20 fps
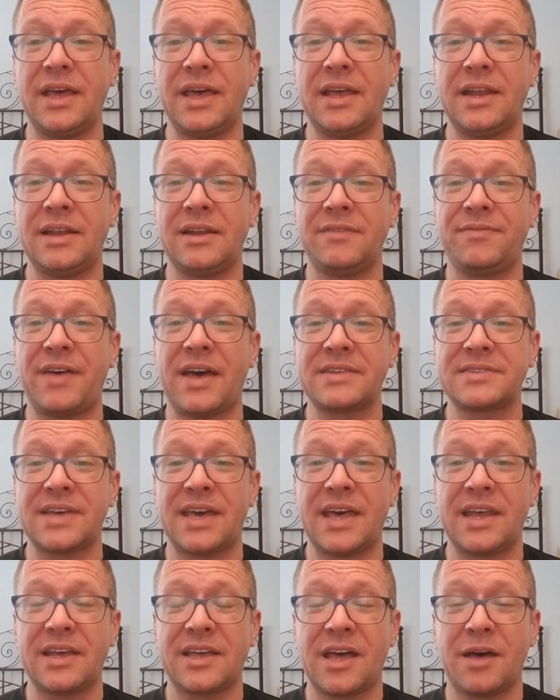And in fact, I
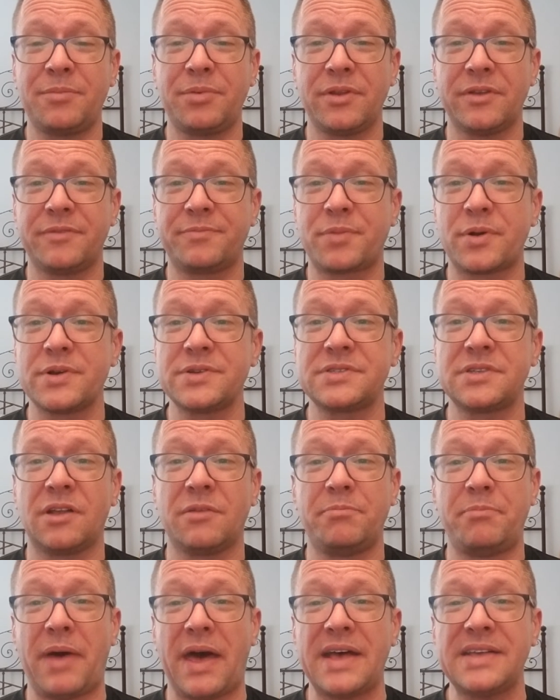had a couple of personal
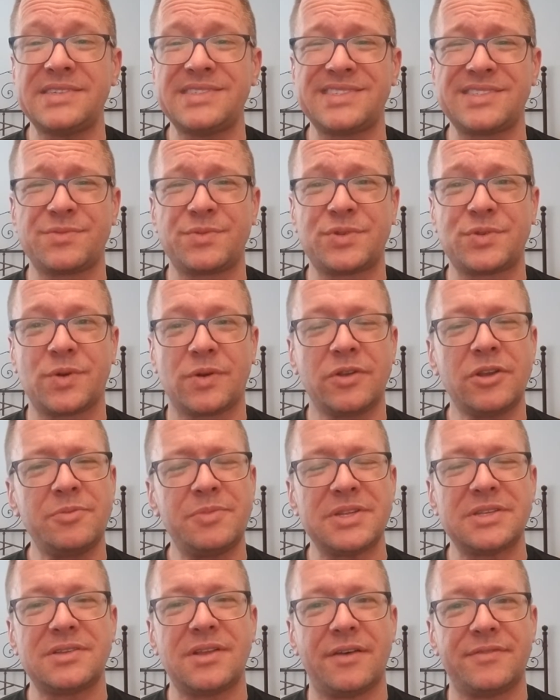bests, which were a little
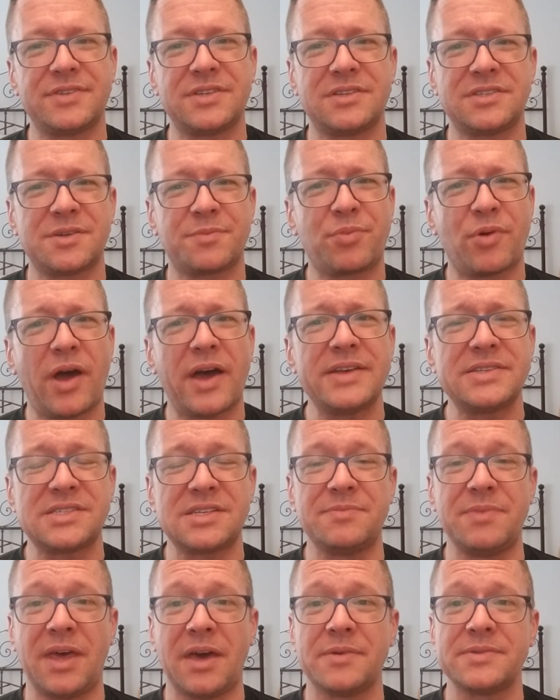bit of a surprise to me.